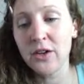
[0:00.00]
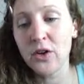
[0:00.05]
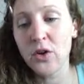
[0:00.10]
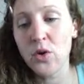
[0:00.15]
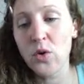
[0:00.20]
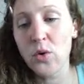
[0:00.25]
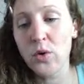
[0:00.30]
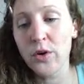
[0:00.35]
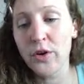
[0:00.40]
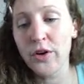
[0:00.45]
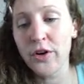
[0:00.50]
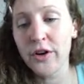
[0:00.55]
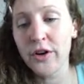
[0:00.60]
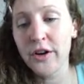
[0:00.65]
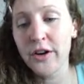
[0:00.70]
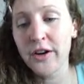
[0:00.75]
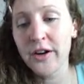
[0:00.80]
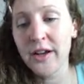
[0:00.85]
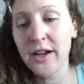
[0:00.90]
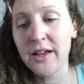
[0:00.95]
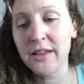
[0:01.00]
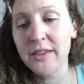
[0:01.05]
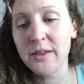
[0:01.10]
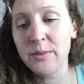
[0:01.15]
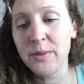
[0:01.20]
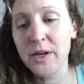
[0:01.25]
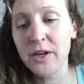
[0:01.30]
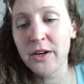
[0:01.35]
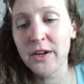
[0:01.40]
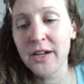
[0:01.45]
corner on the
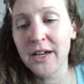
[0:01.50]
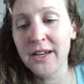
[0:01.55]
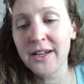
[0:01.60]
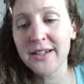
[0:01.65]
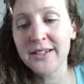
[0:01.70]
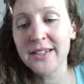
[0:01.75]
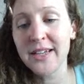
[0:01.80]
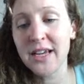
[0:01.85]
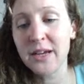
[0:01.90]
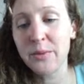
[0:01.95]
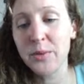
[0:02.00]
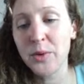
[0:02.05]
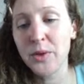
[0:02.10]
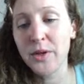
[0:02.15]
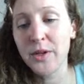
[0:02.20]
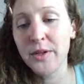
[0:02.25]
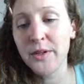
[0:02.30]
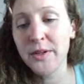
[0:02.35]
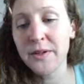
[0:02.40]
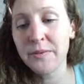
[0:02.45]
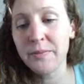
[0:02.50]
periodic table.